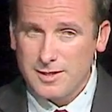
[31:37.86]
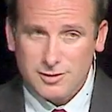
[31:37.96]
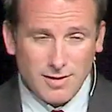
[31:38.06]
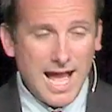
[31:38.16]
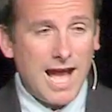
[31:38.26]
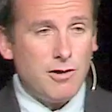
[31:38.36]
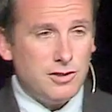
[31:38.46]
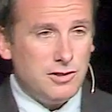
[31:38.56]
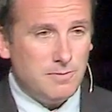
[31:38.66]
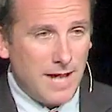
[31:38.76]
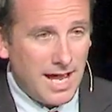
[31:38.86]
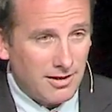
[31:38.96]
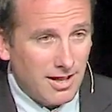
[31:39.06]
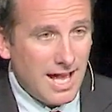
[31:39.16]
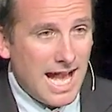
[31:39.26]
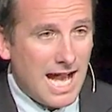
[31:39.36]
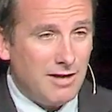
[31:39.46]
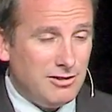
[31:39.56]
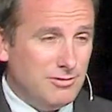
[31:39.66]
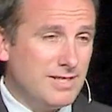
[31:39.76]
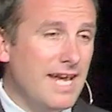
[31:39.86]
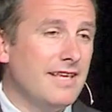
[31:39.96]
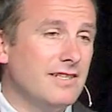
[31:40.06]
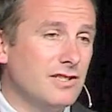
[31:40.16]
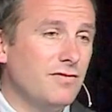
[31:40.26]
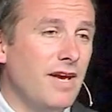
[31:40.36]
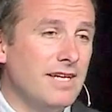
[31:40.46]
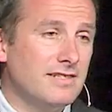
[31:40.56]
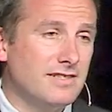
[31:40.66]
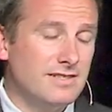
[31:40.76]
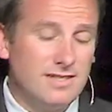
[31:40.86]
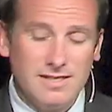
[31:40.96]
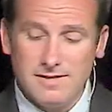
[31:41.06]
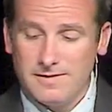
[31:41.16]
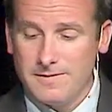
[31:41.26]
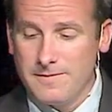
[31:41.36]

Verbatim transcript: So, how do you battle? How do you take this fight to sin?